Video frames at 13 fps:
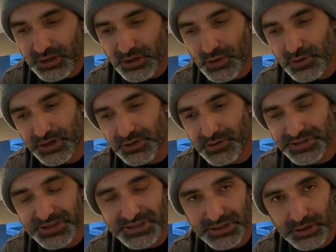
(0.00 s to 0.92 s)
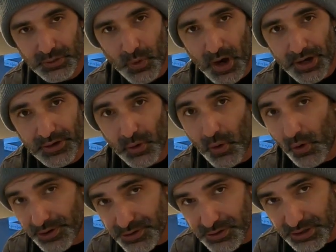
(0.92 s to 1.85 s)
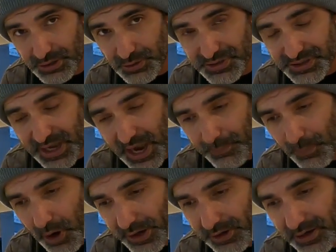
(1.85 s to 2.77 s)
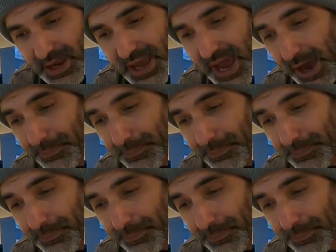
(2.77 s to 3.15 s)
You can use distilled water or you can use tap water.